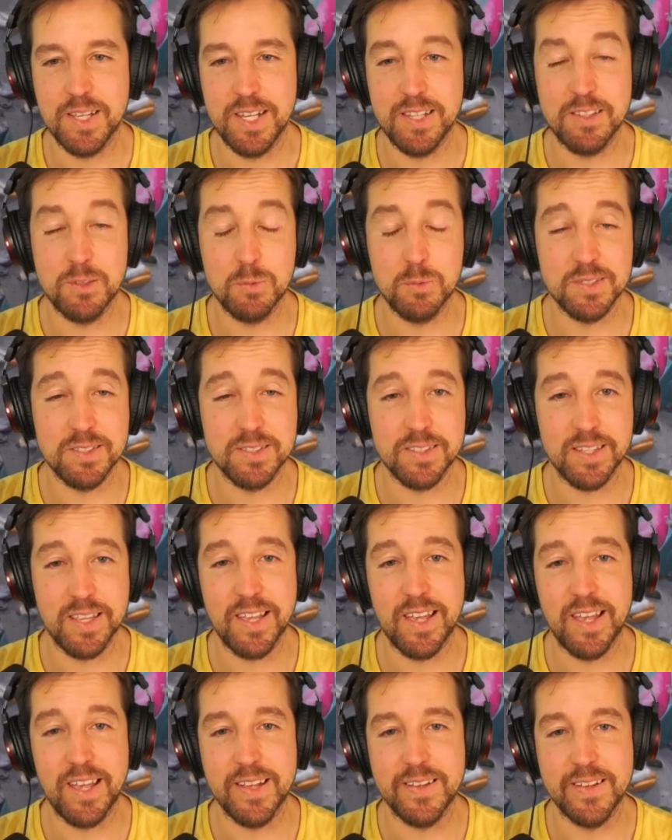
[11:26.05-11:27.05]
And it was
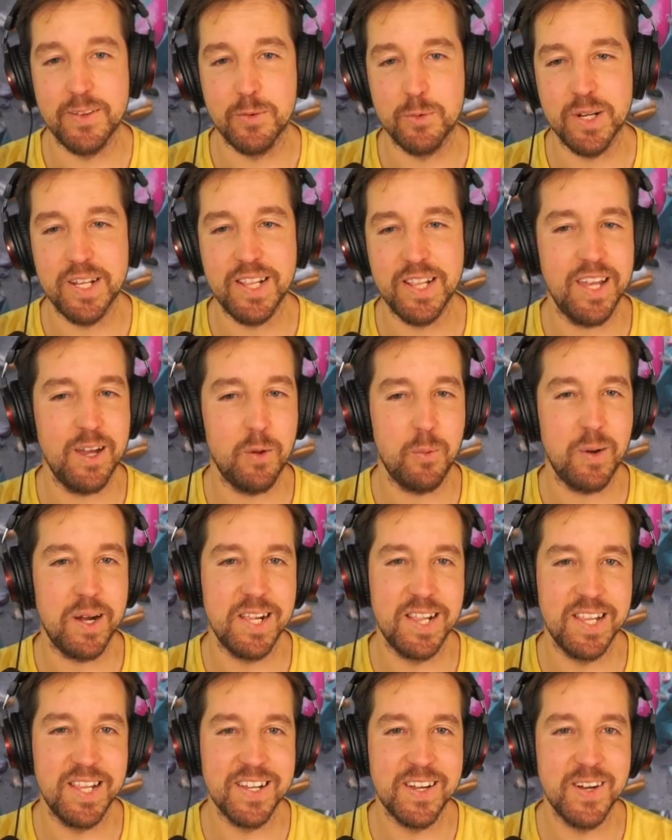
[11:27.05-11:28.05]
really a
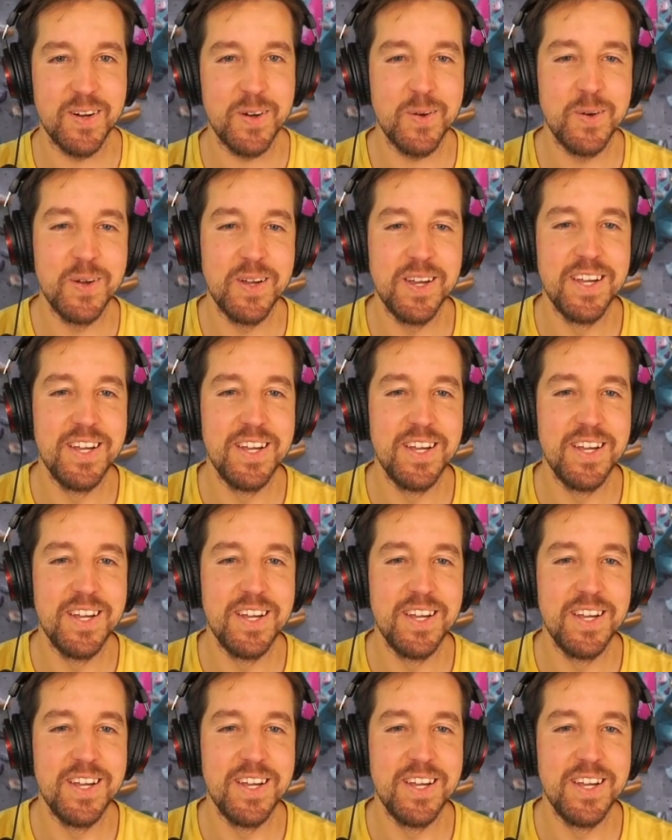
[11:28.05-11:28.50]
while ago.